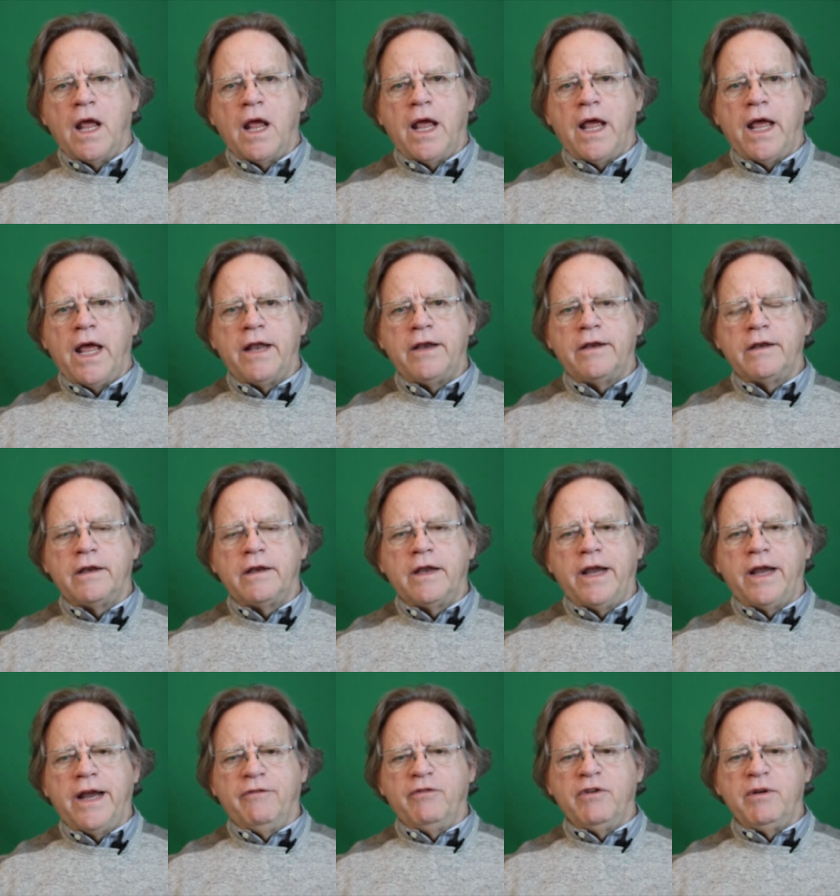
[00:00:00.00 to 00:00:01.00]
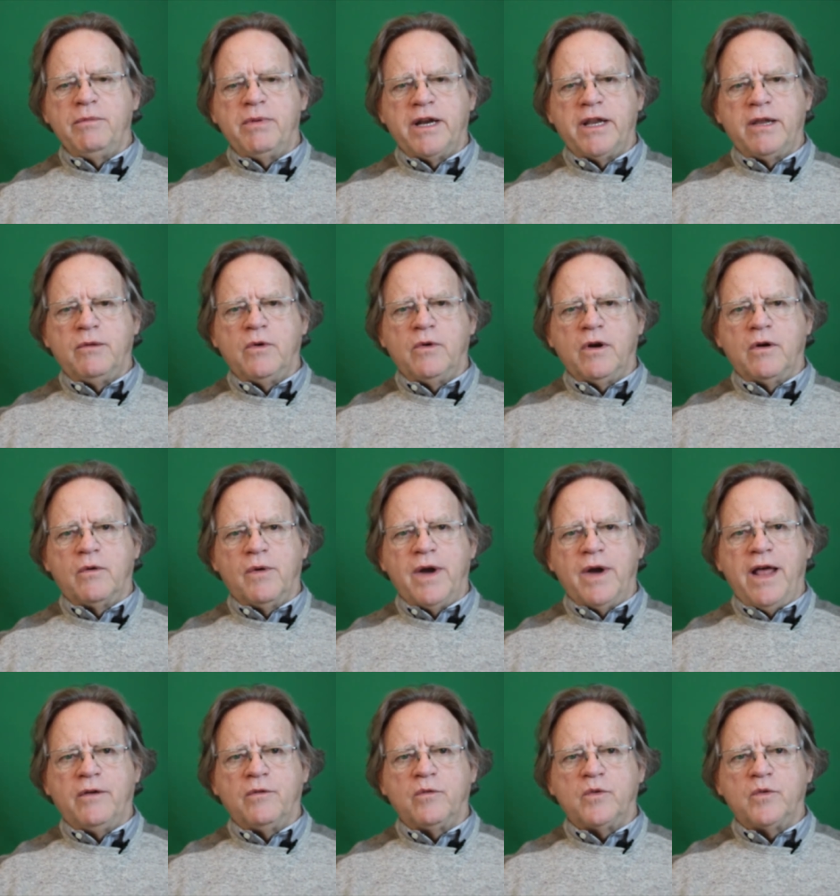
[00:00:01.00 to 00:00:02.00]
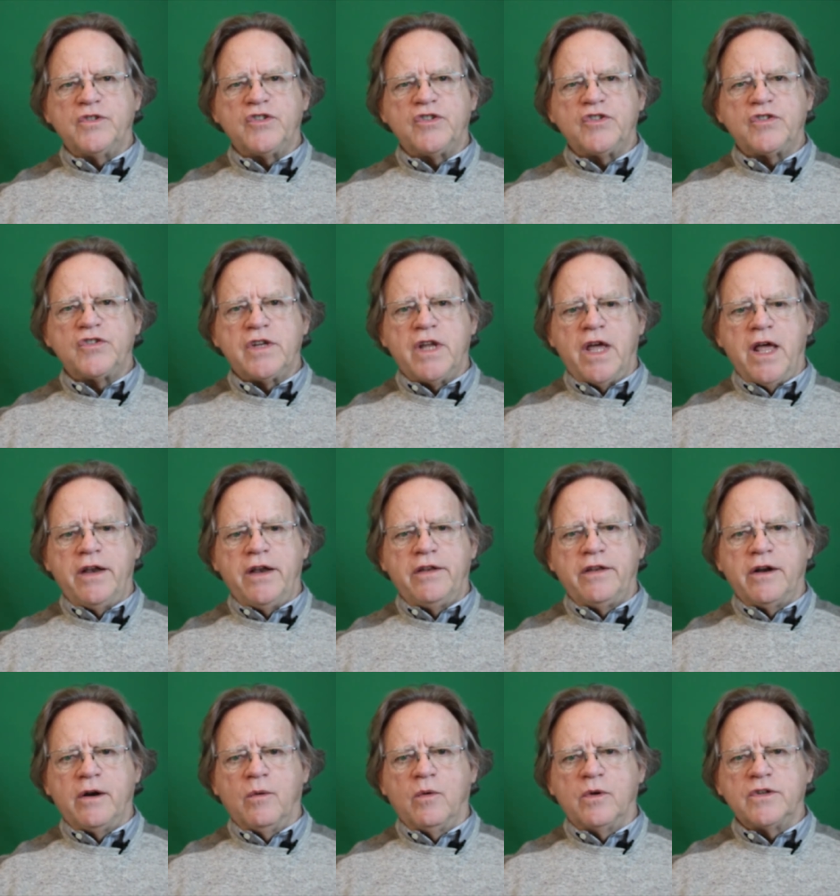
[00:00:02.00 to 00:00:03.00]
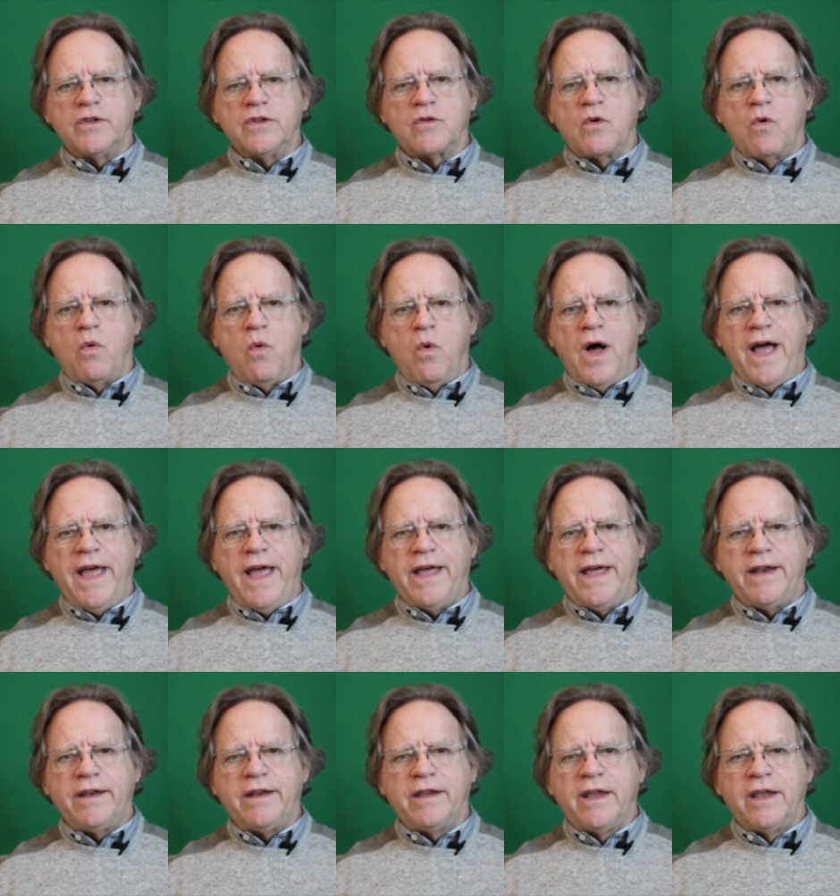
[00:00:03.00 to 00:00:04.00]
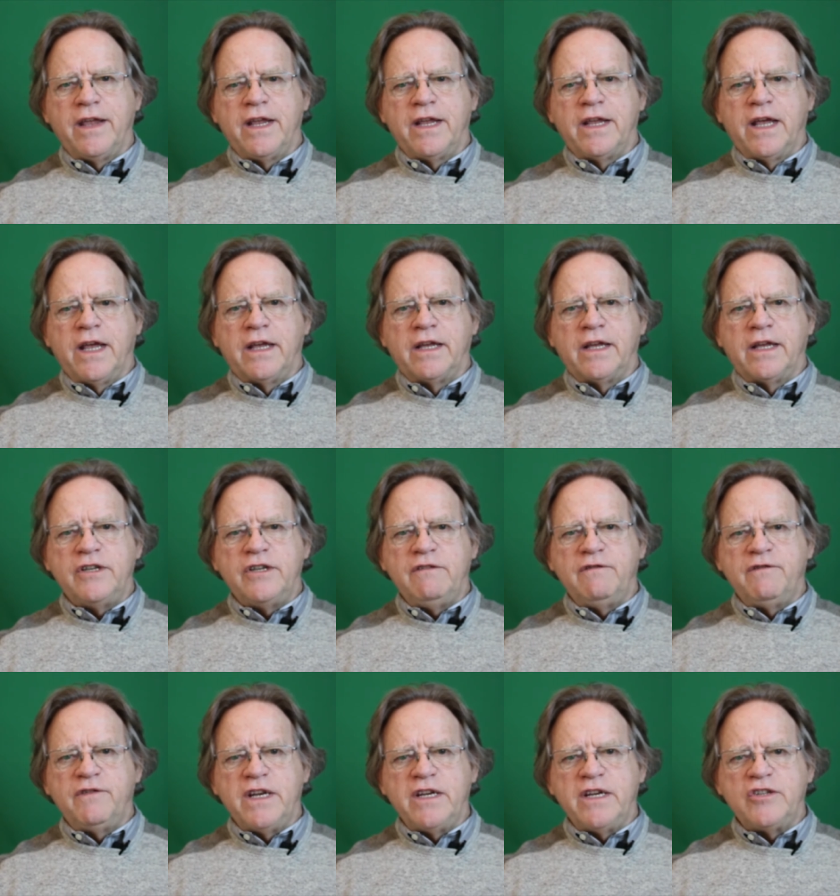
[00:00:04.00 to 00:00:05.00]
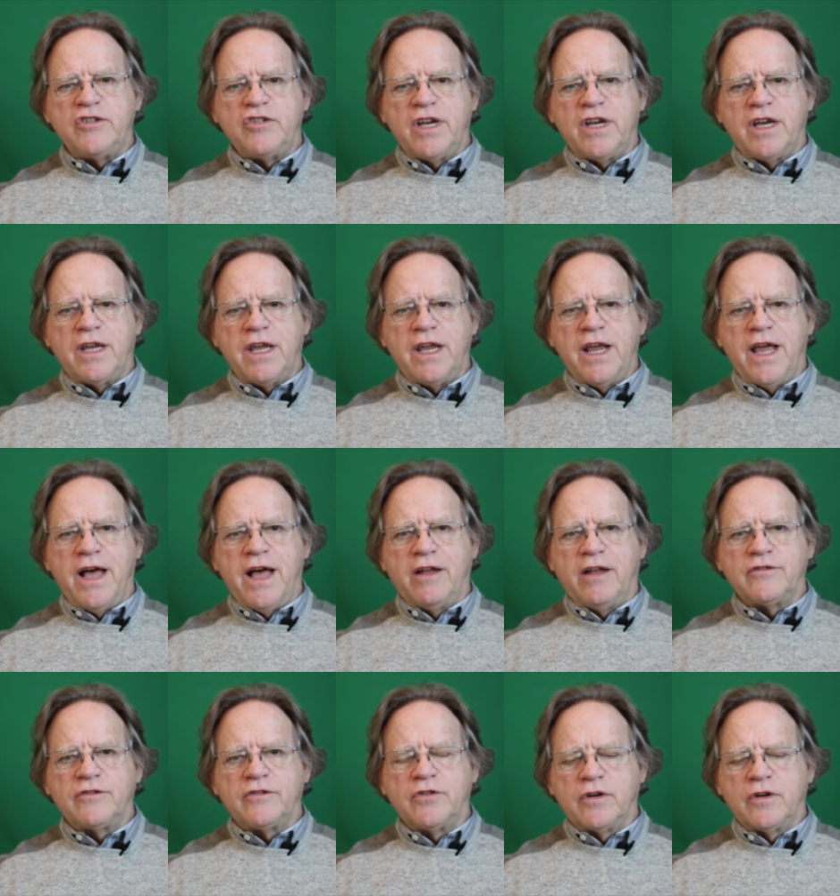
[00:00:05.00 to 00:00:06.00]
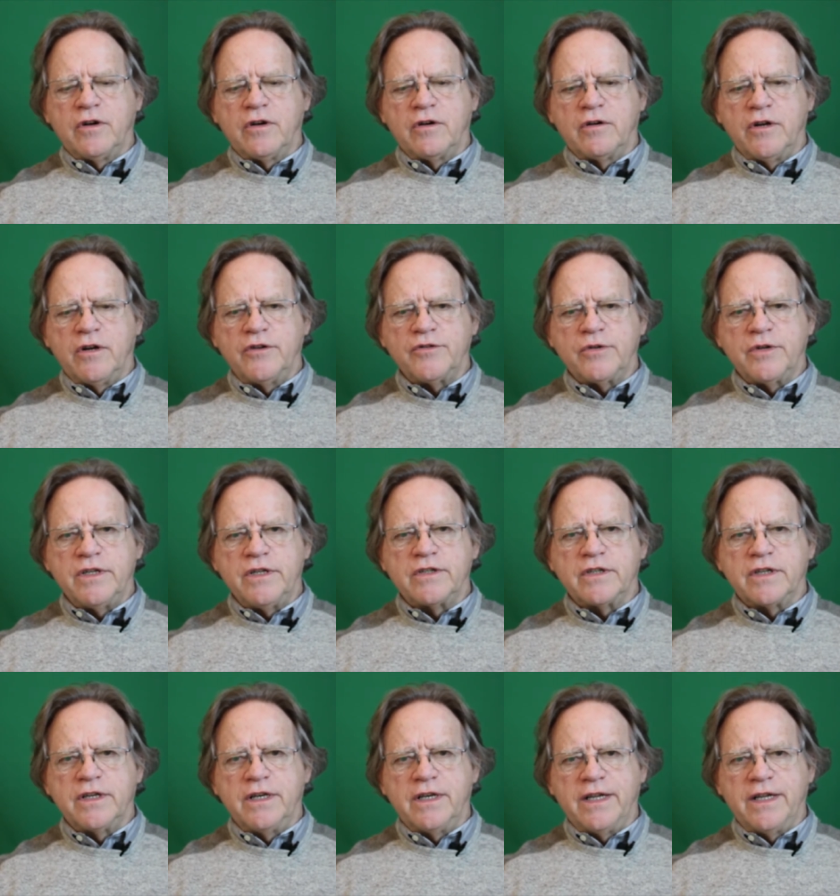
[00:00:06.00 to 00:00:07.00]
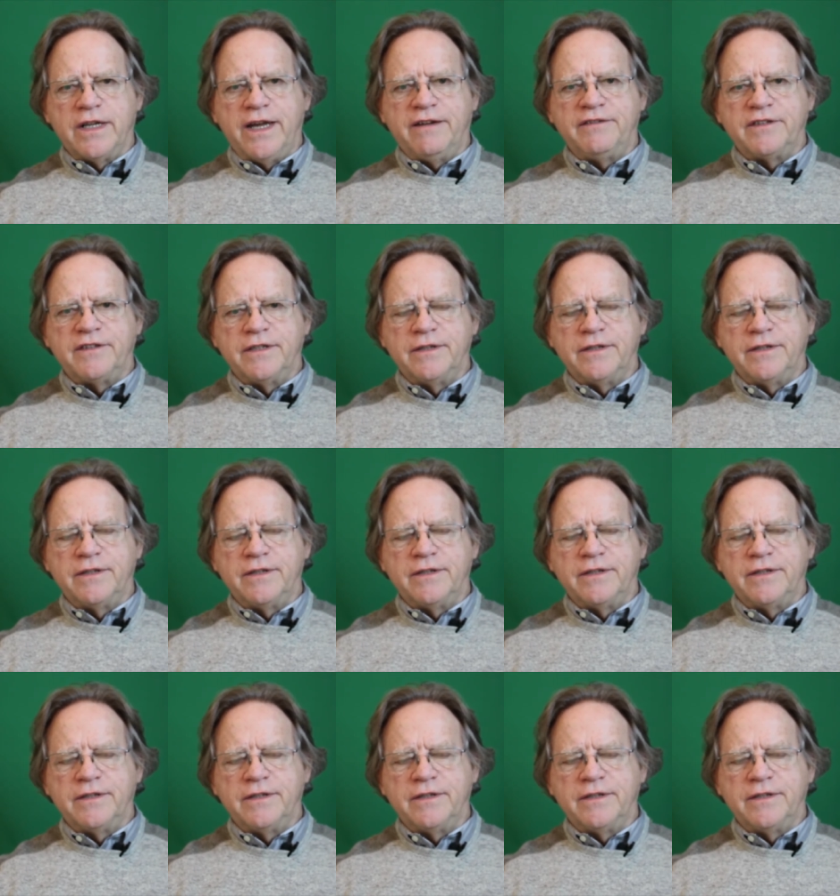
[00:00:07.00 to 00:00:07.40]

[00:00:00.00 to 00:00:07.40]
And everybody around was stunned. There was quiet. She finished checking out, took her groceries, and left.